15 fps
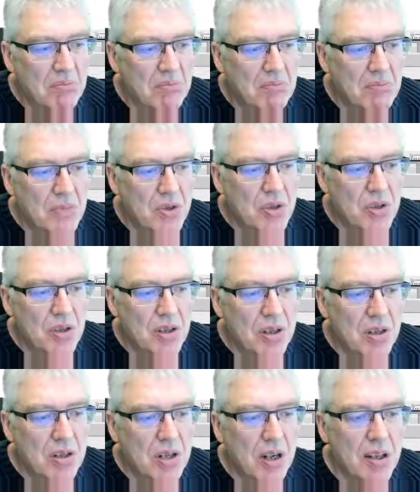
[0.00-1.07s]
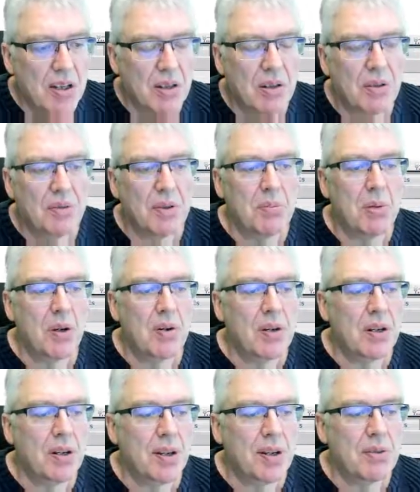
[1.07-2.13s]
it's just the title of the block,
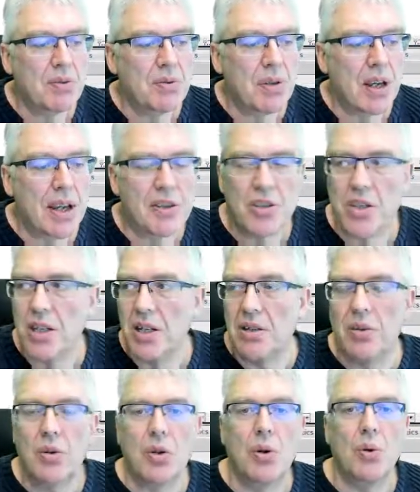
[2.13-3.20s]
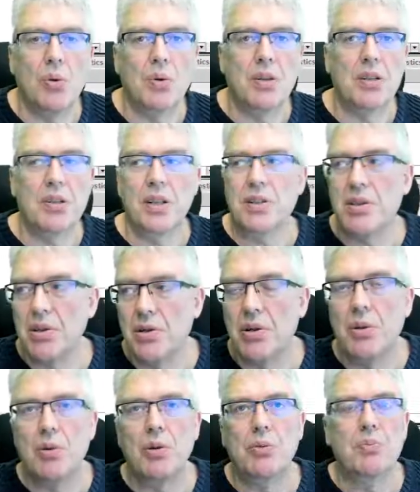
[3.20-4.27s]
and you can't see the code. That's the
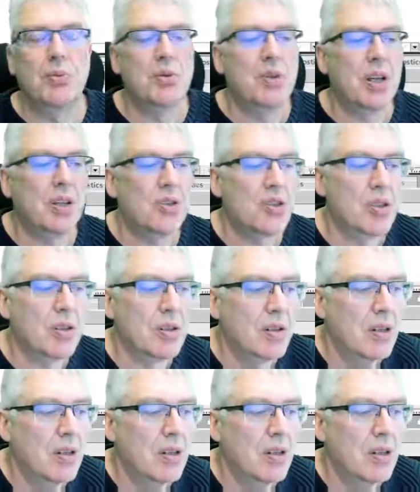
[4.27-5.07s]
know-how protection.